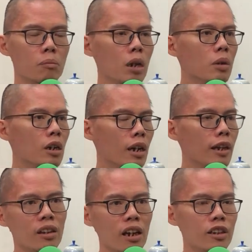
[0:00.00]
maybe a
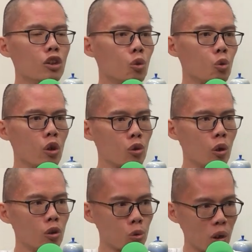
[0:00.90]
18 to
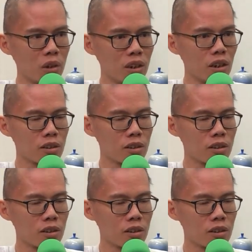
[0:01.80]
20 years